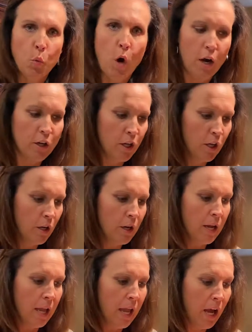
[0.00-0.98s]
water
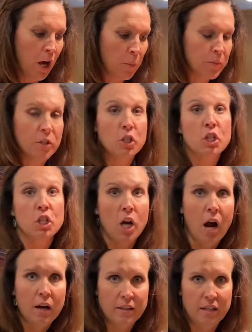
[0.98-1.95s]
helps
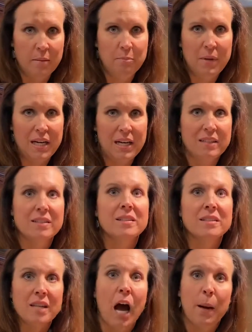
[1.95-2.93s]
shock them, meaning
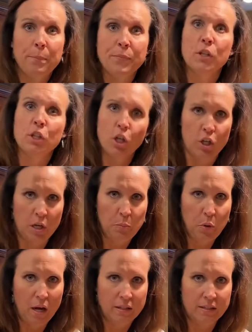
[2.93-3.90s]
stop the cooking
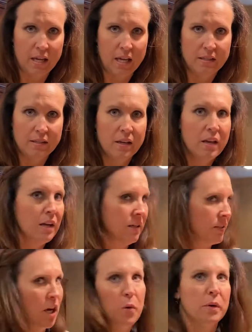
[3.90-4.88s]
process.
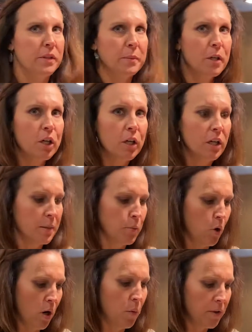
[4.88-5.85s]
So I don't want them to cook
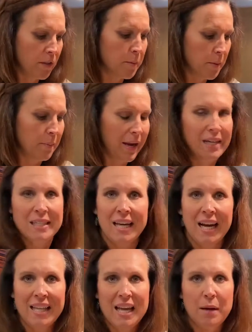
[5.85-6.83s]
anymore. I want them to
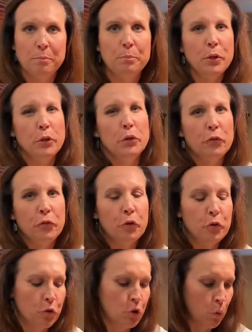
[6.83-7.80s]
maintain that
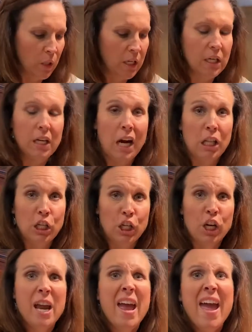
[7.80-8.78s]
beautiful green
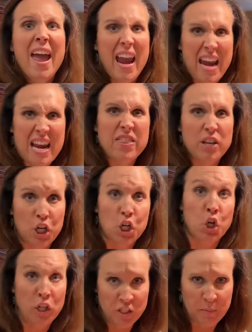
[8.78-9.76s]
color and their
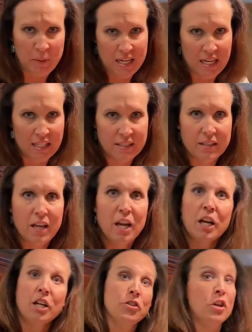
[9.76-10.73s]
crispiness,
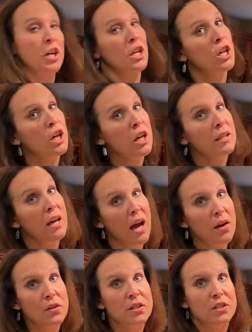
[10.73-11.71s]
because they're gonna cook in the
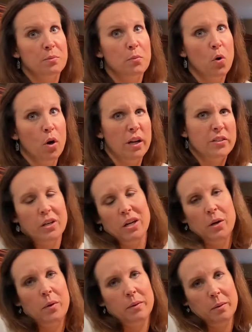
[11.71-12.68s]
oven some more, and so I
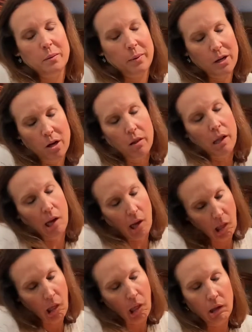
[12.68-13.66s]
don't want them to be all like,
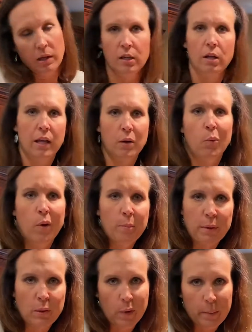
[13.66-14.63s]
oh, you know, like
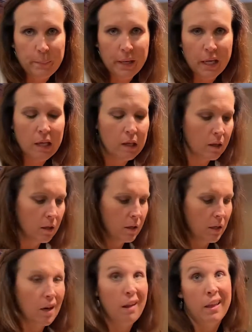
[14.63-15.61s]
wimpy,
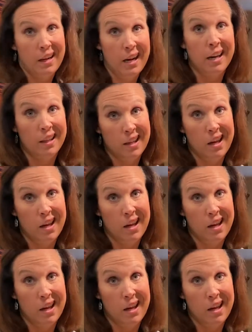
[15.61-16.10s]
you know, like out of the